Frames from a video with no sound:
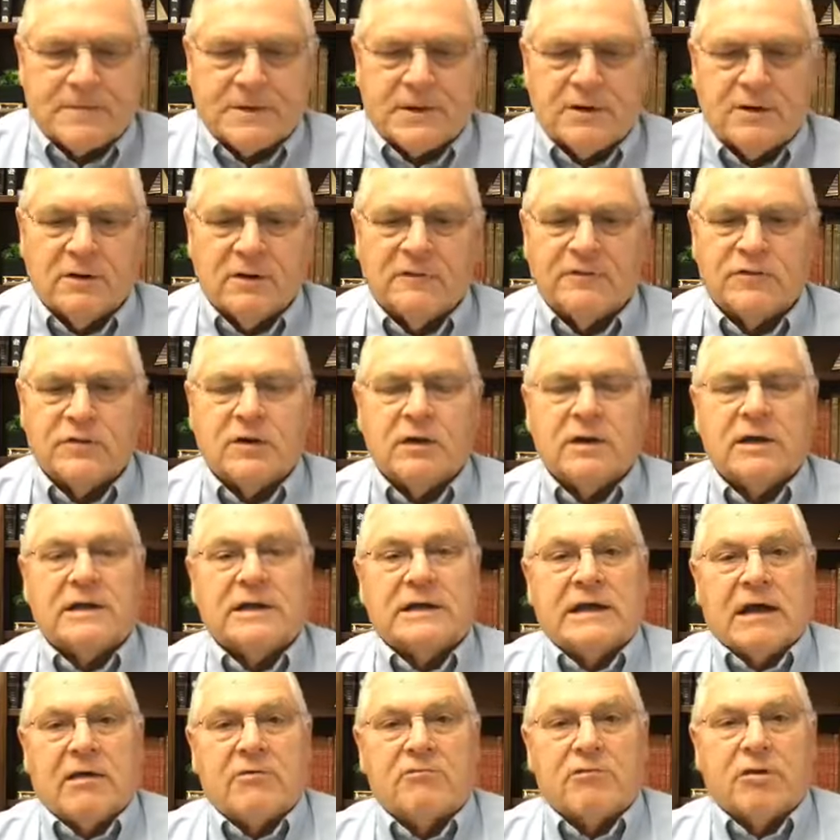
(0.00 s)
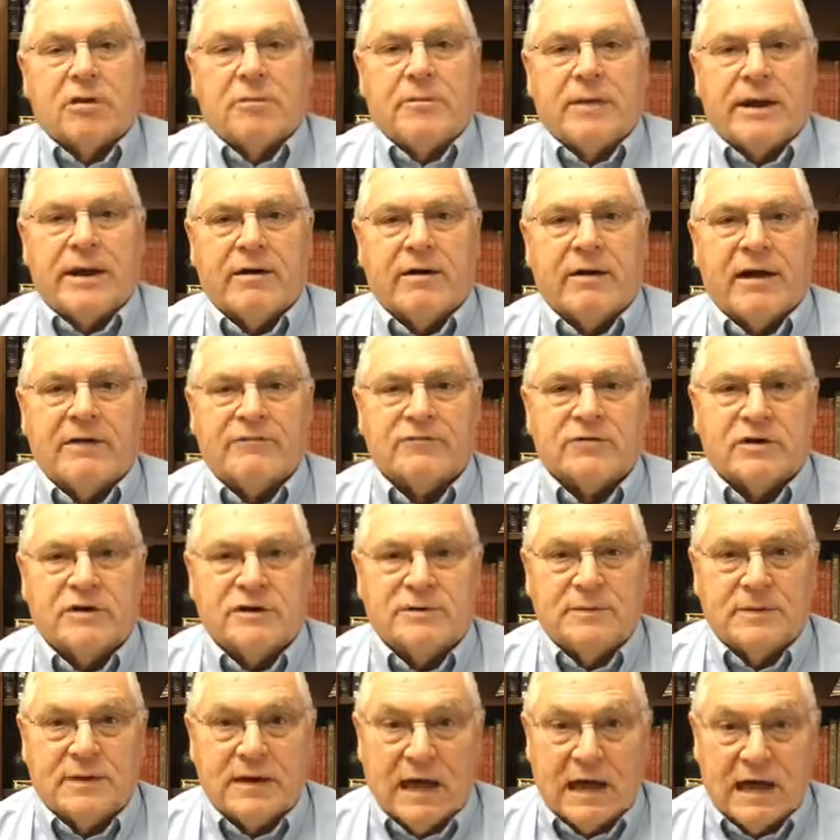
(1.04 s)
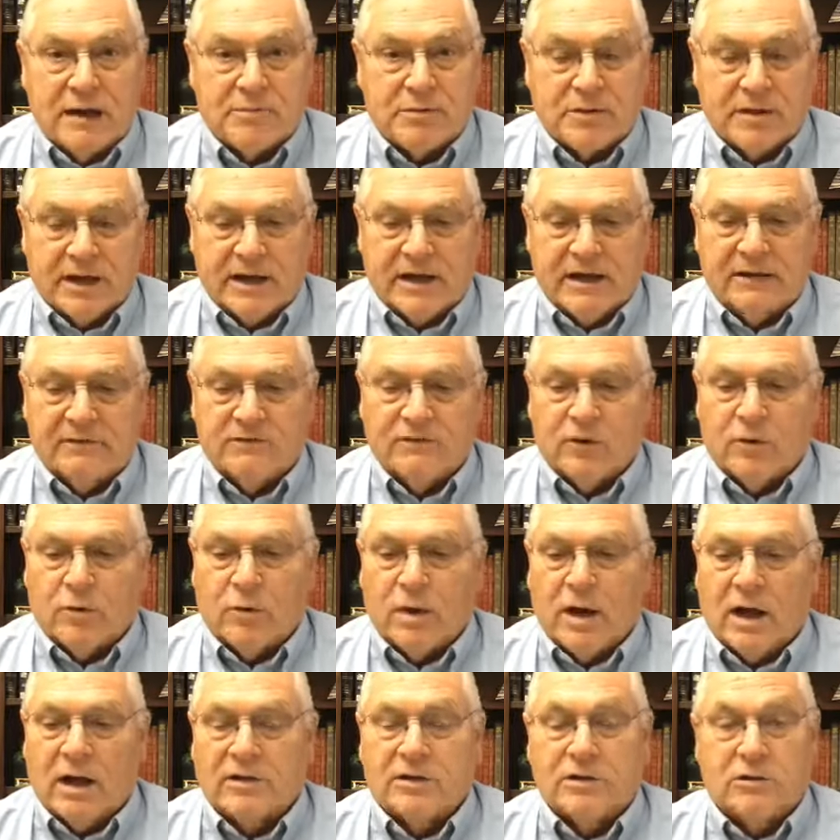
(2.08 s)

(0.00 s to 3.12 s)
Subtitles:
You know, if you encounter a bear after he's been hibernating for a while,